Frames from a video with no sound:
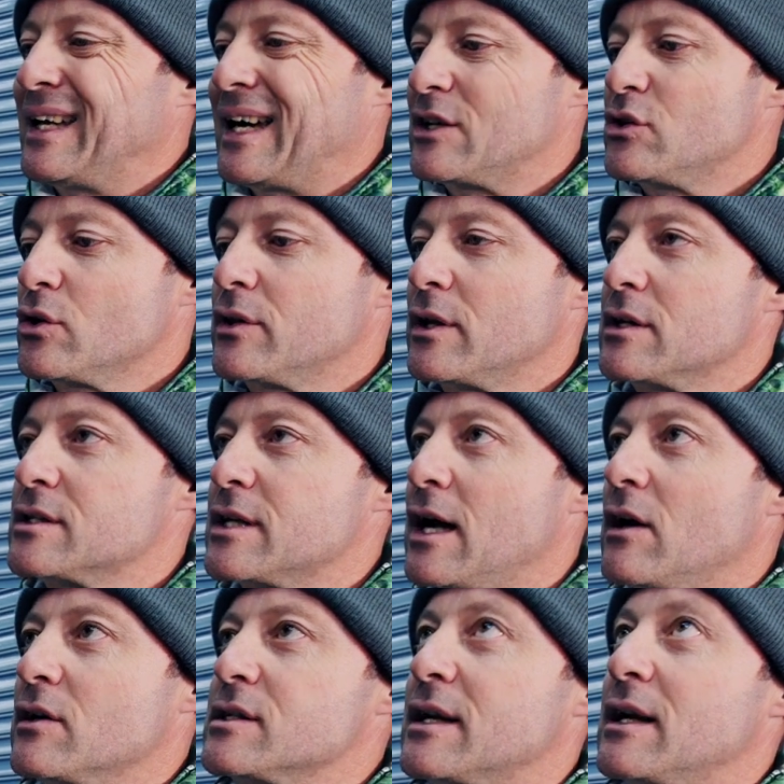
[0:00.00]
I took those
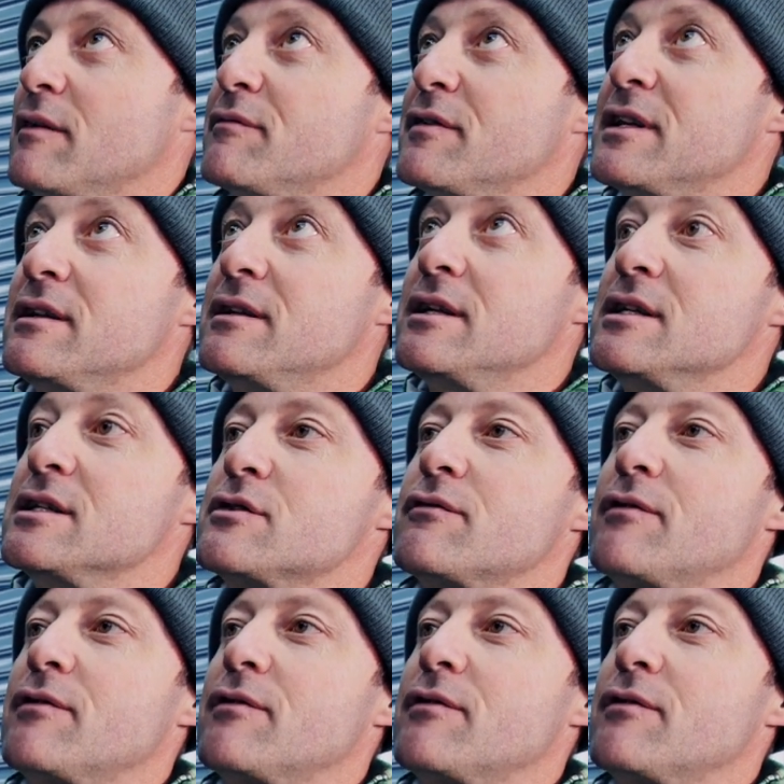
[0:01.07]
out and I fitted these